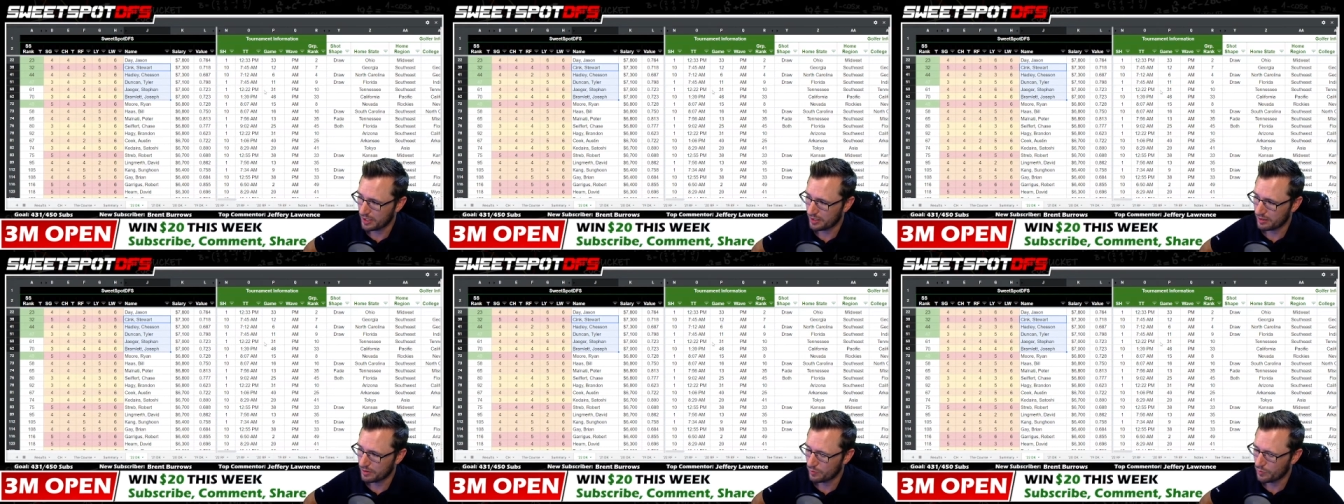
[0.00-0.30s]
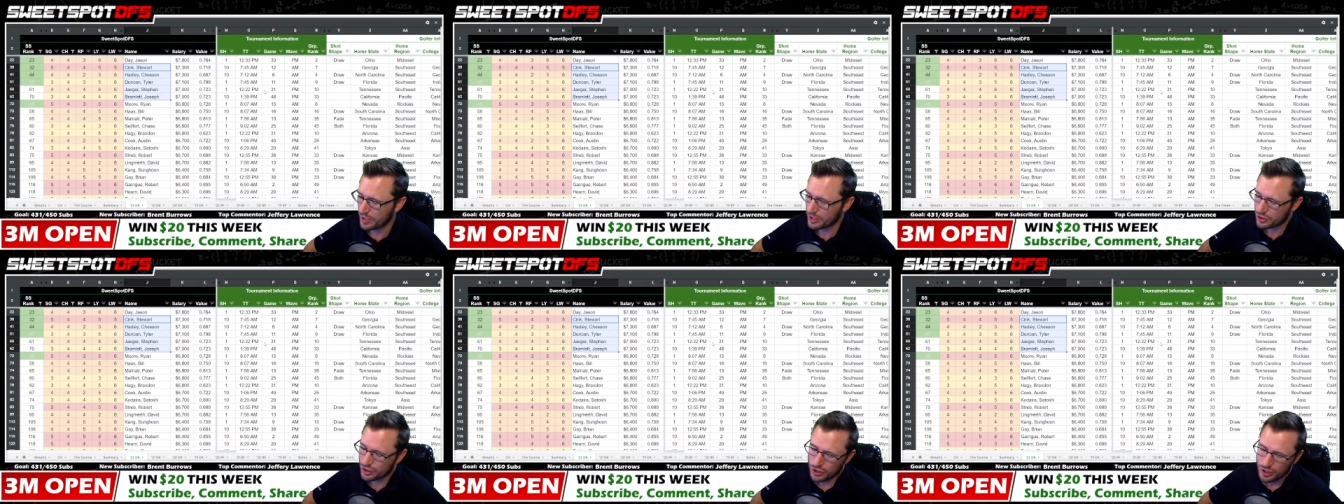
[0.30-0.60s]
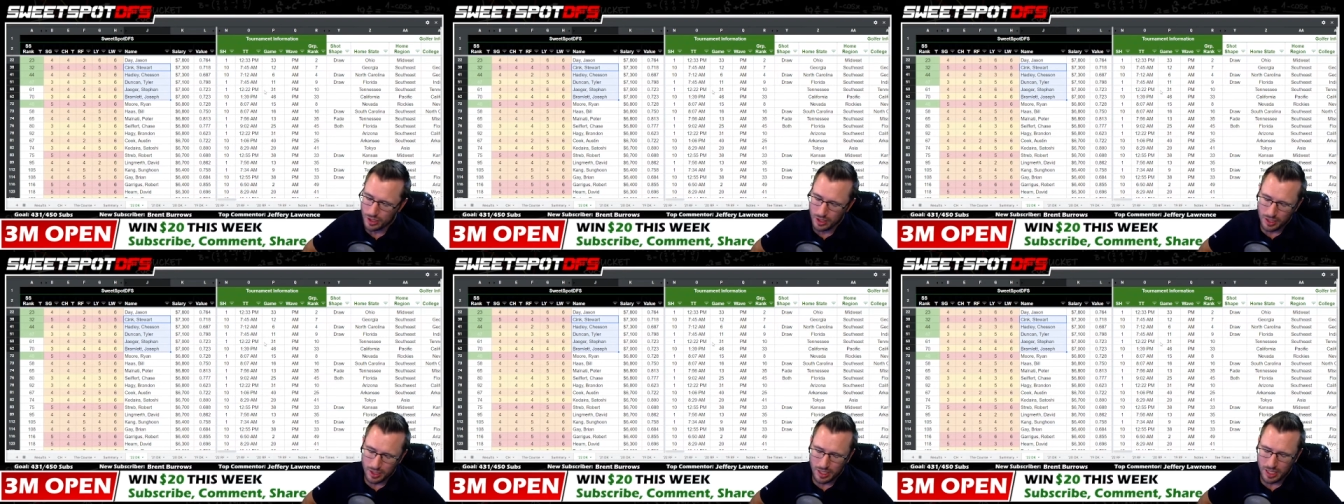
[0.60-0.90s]
which
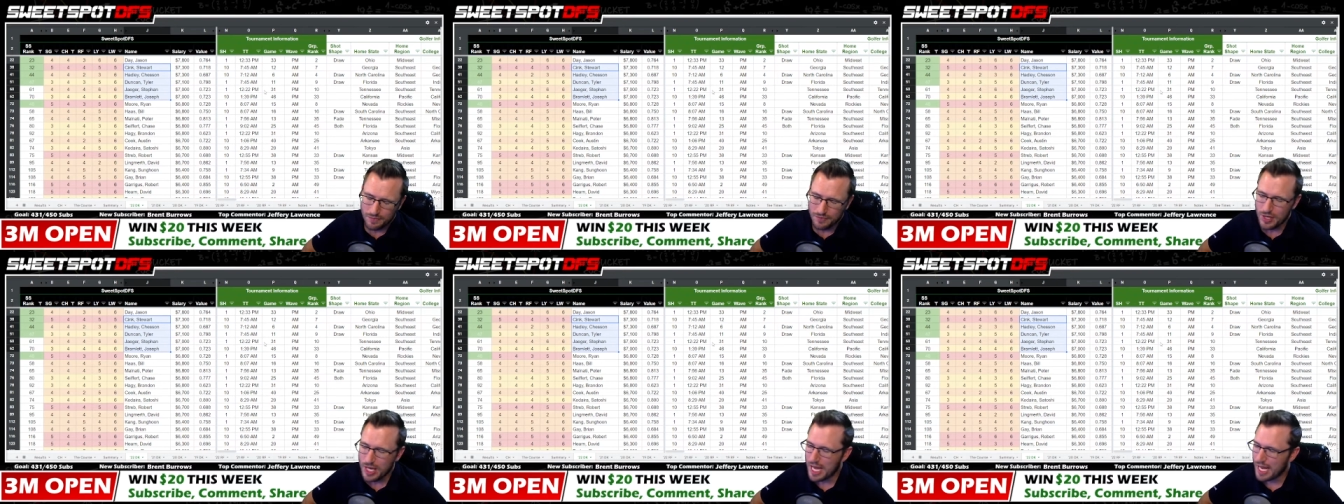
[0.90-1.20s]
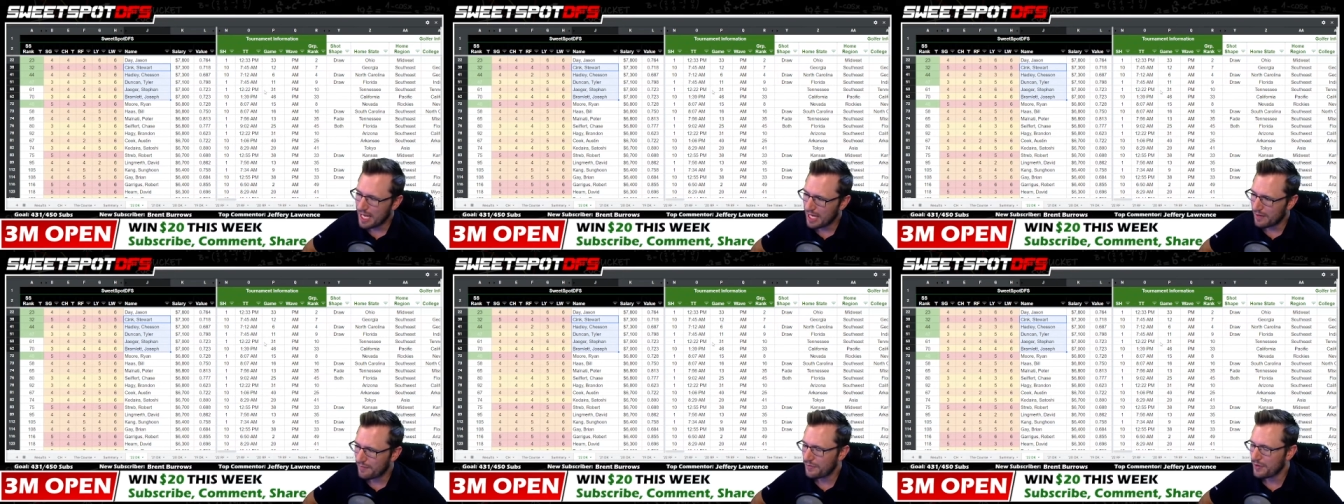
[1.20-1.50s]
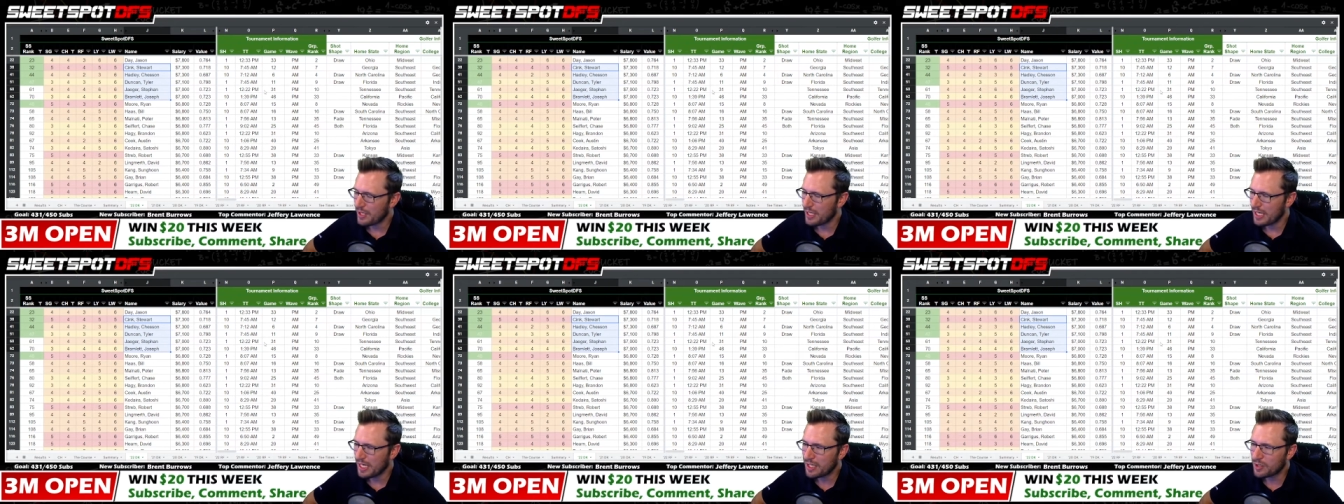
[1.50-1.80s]
if you if you
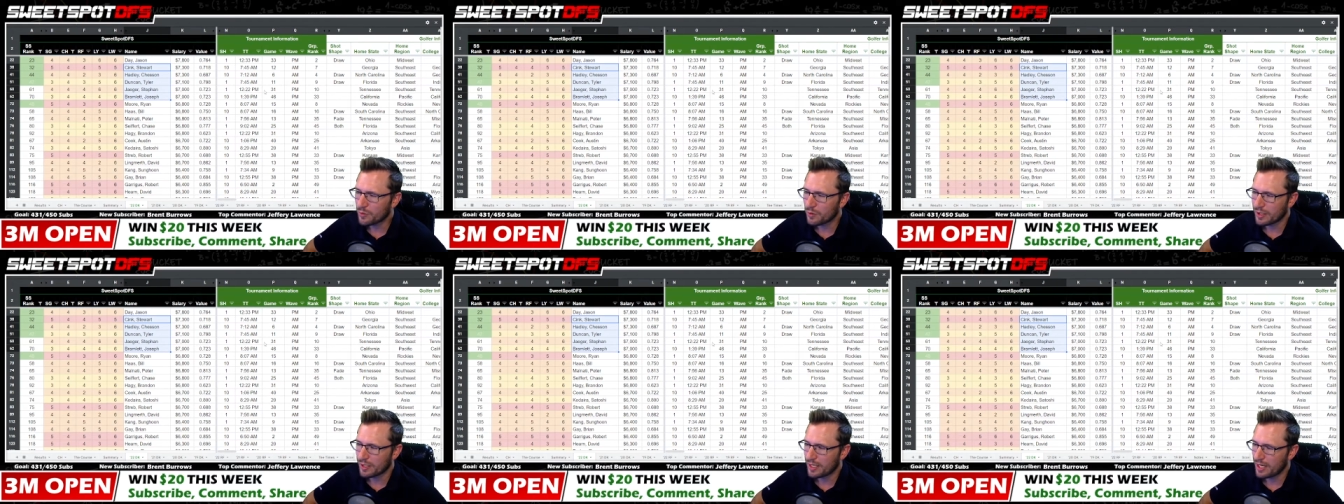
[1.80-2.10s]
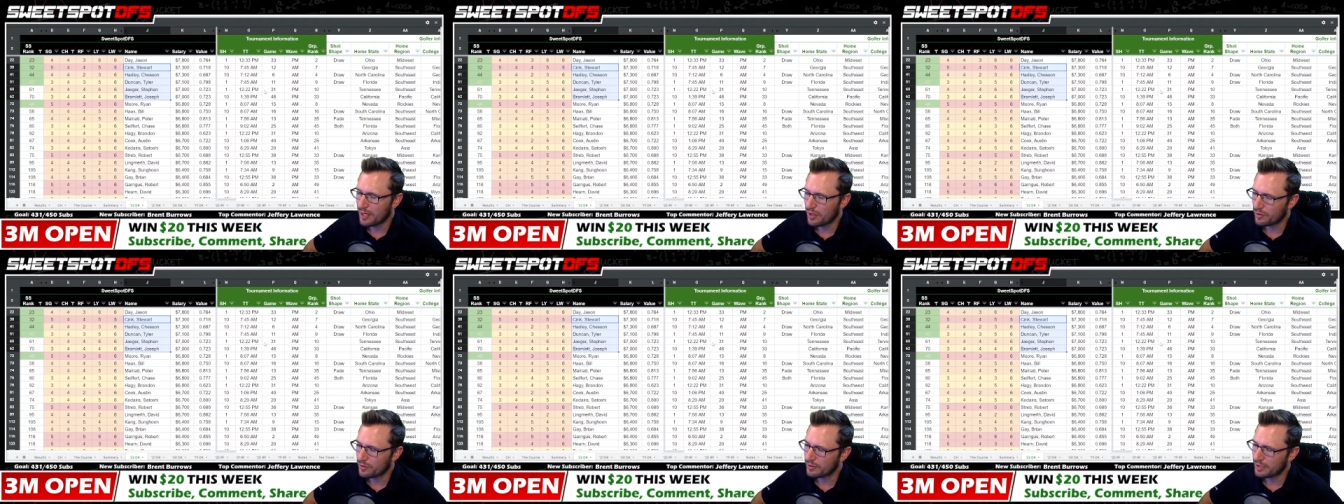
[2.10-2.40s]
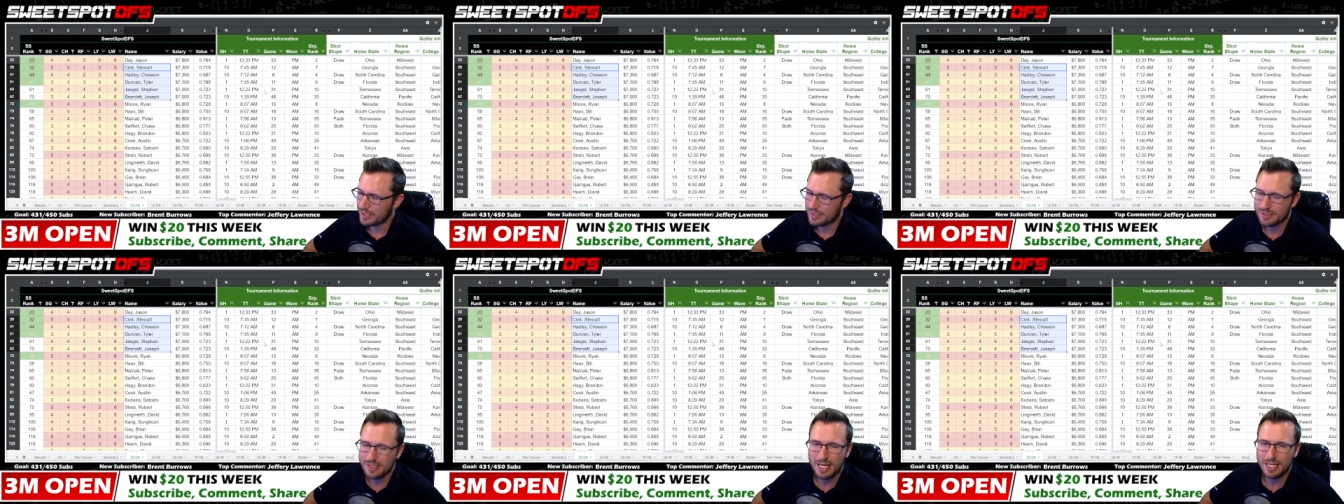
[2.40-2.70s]
equal it out, that's
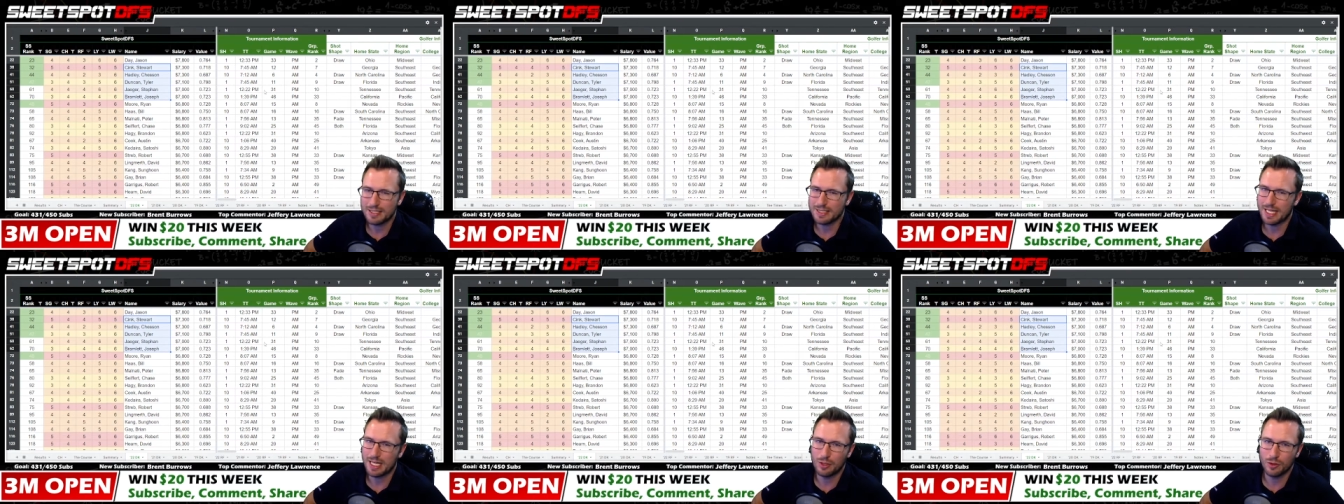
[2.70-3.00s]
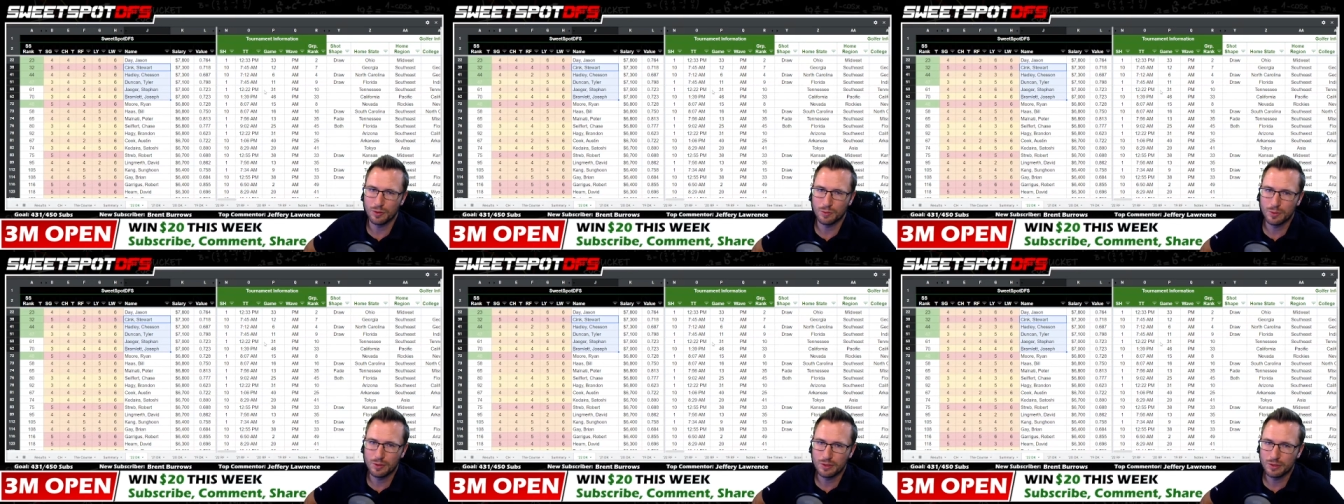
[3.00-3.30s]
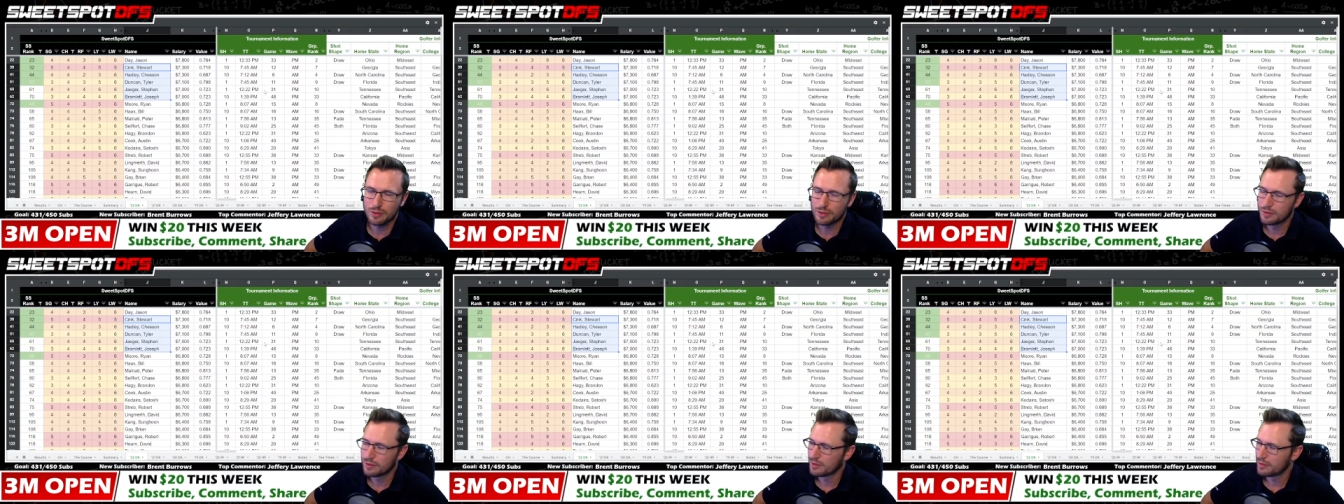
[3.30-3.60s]
not terrible.
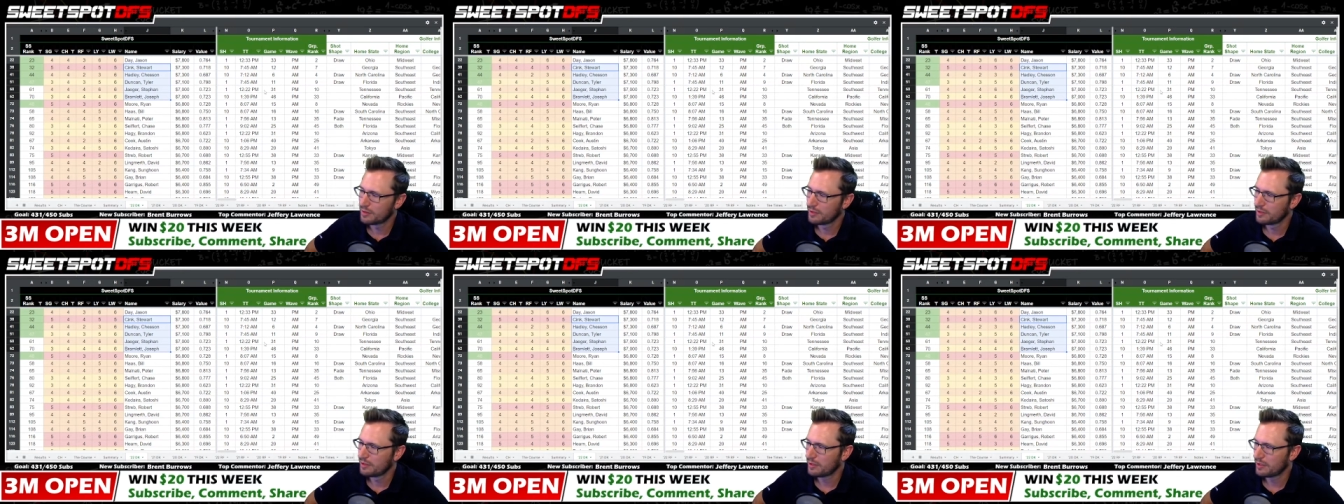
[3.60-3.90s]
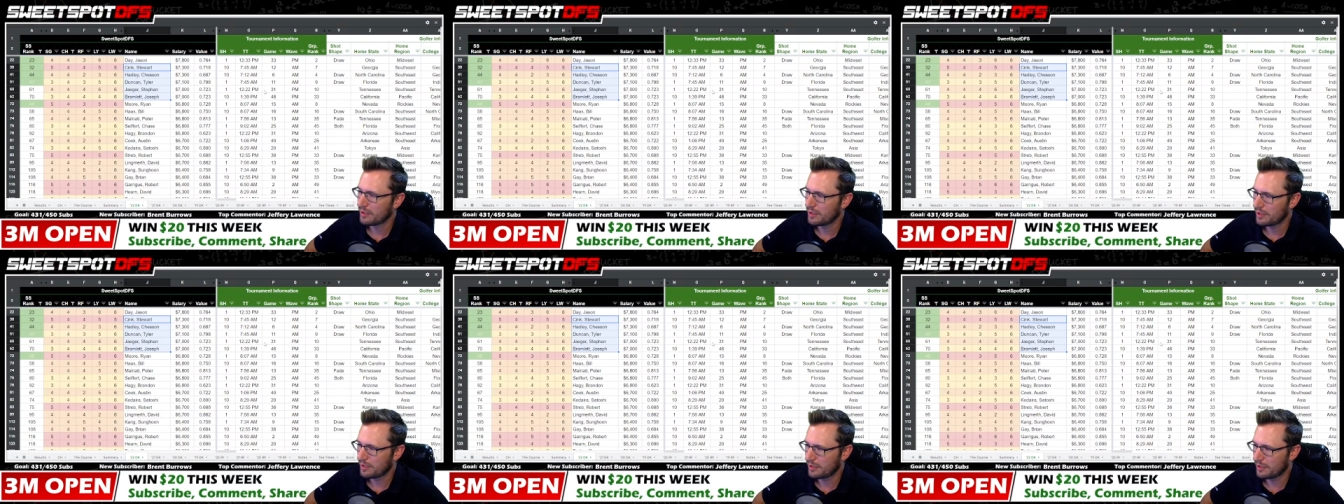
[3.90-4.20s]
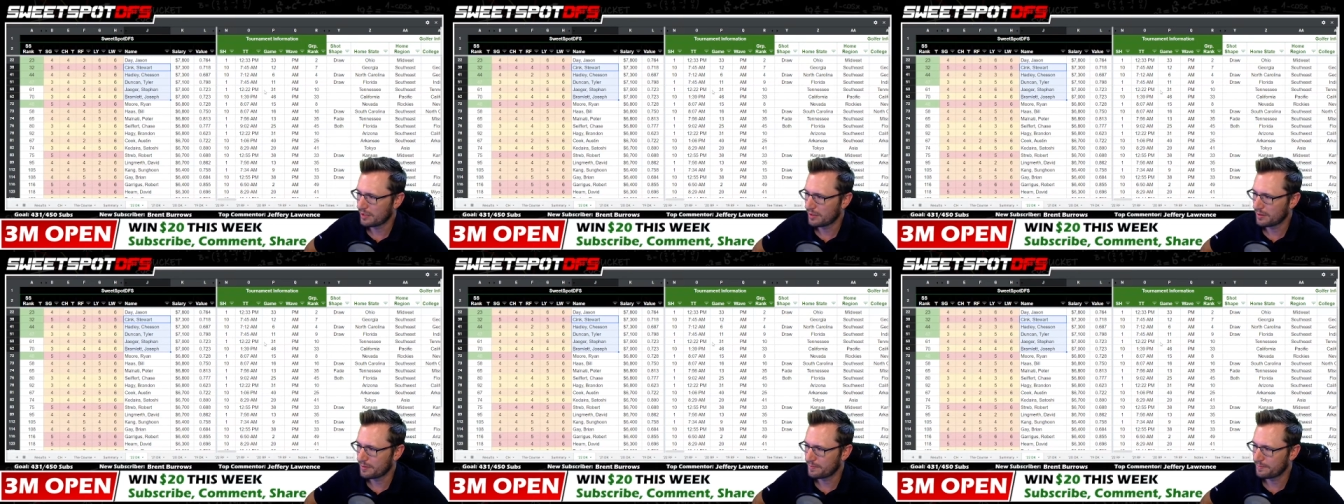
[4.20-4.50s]

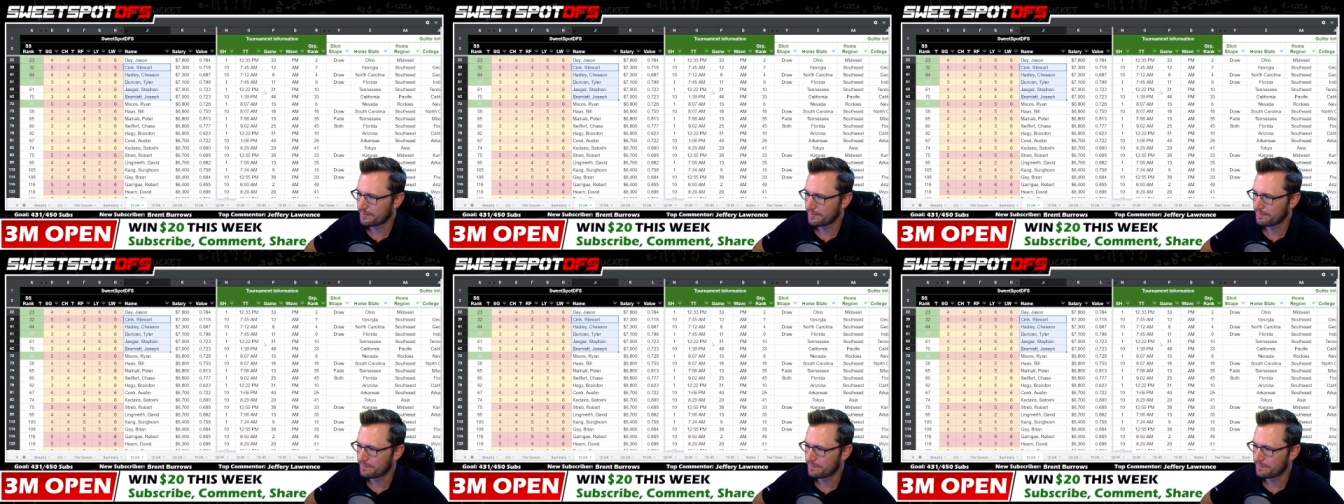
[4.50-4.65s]
Um